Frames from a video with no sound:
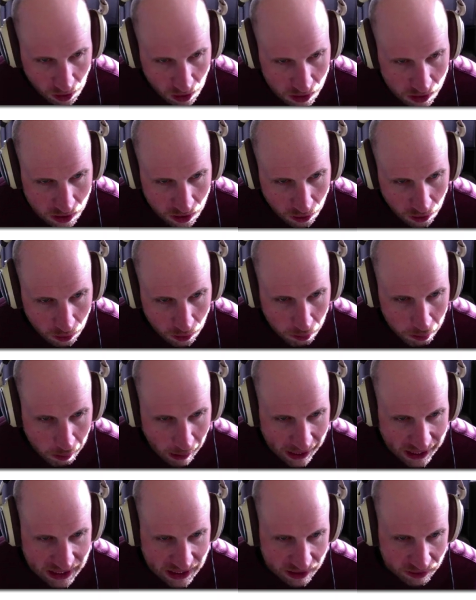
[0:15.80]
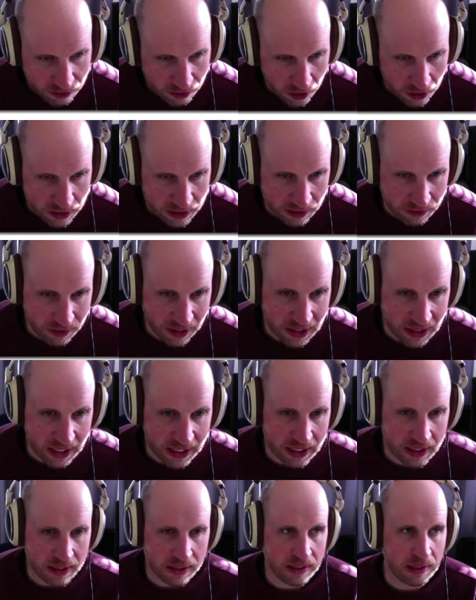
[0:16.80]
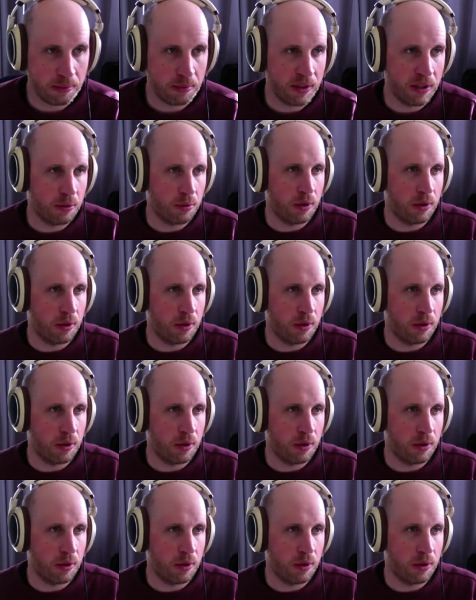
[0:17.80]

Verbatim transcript: So by default, if I link to something in